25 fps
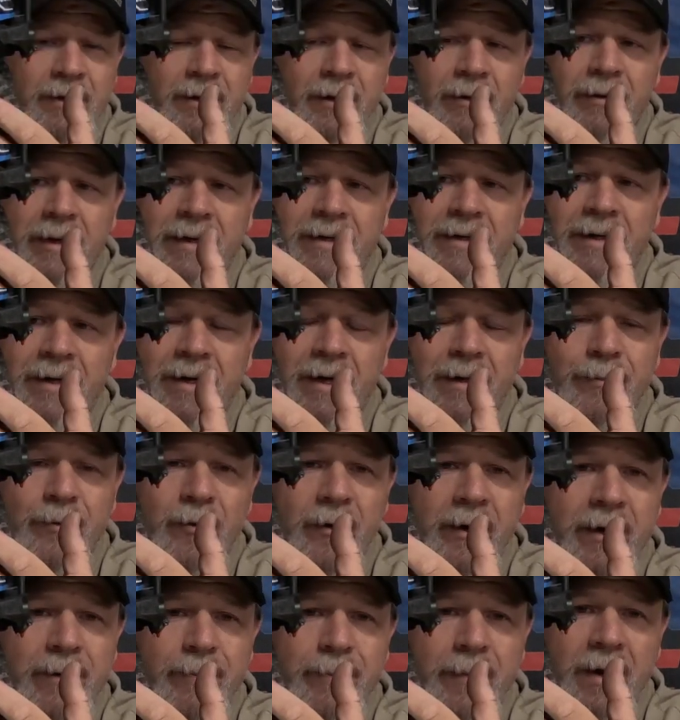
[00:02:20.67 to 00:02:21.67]
You know, I did
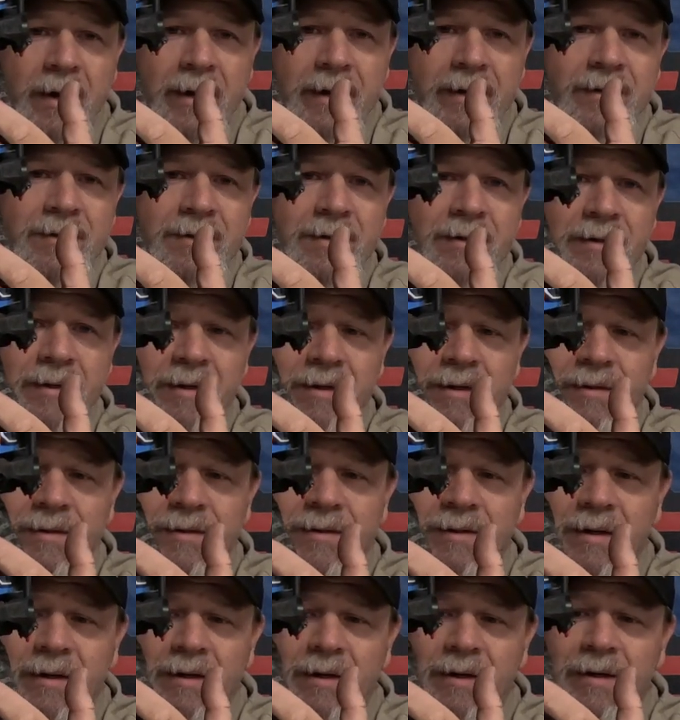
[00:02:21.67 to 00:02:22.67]
upgrade mine to
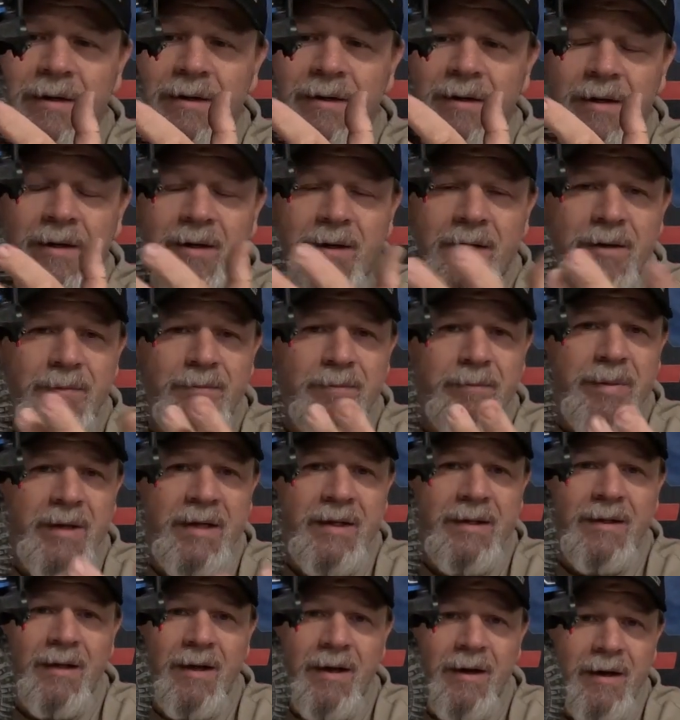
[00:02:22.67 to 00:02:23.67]
these
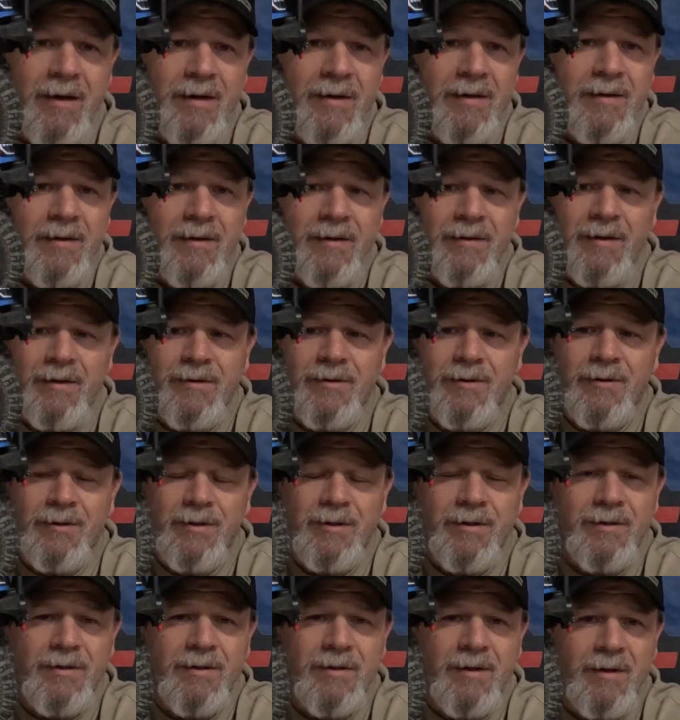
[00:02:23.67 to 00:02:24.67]
bead lock. These are
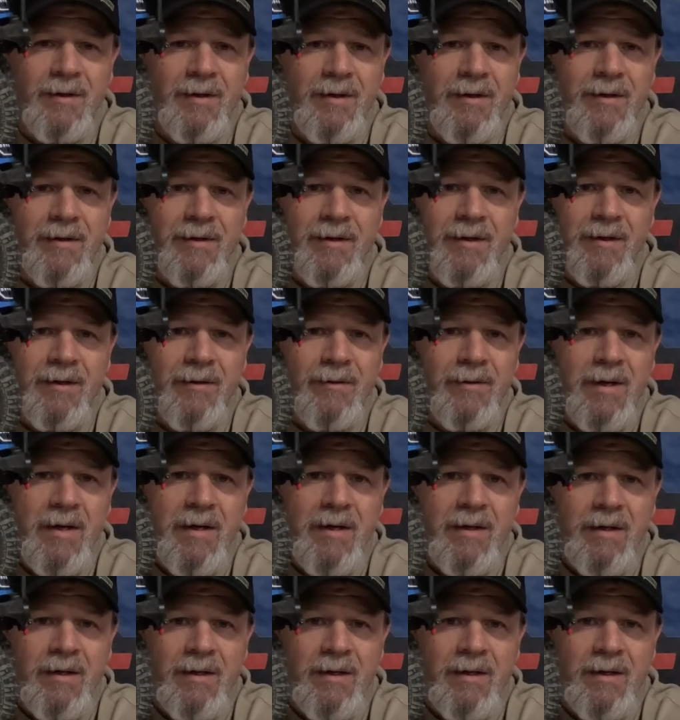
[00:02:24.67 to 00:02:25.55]
just, you know,